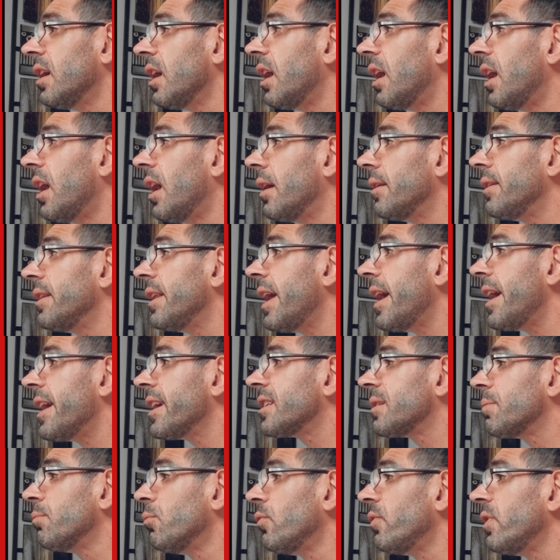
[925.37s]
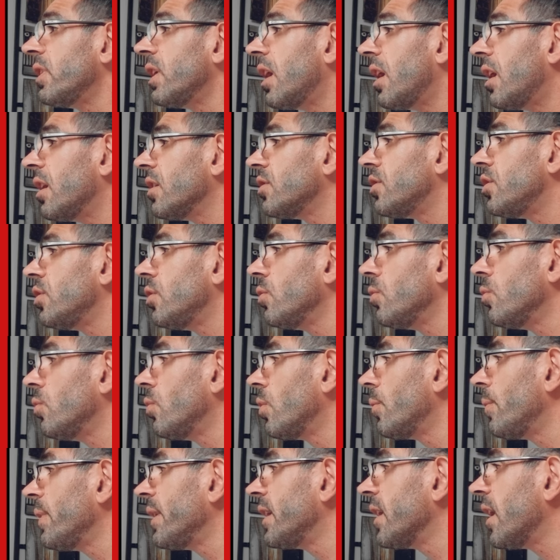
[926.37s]
Next, moving on to
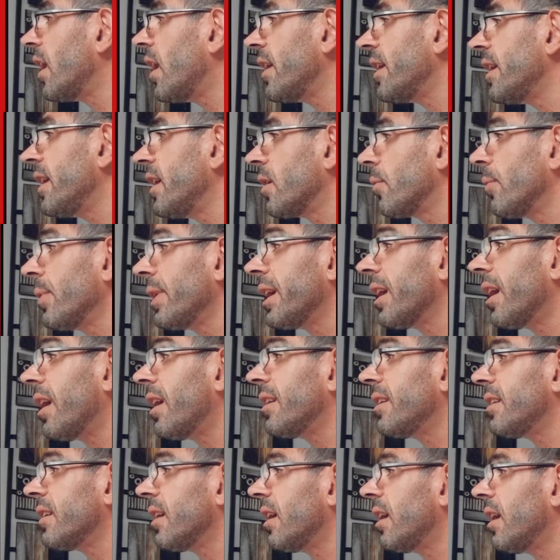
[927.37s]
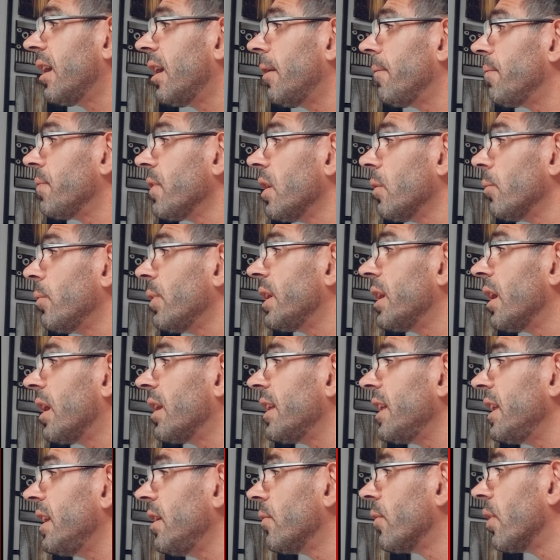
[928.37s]
what do we got here? We got
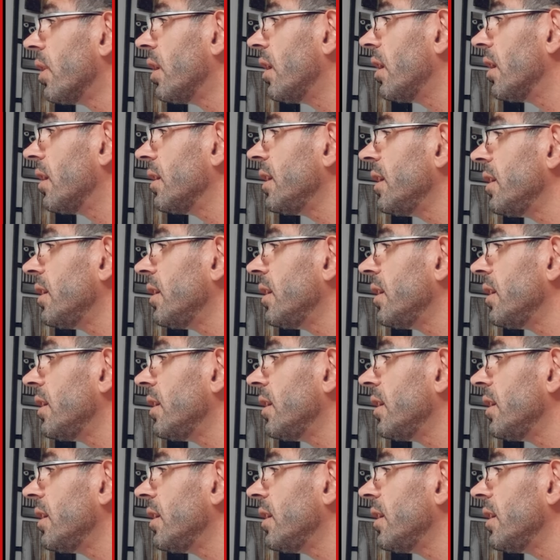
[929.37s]
Ira.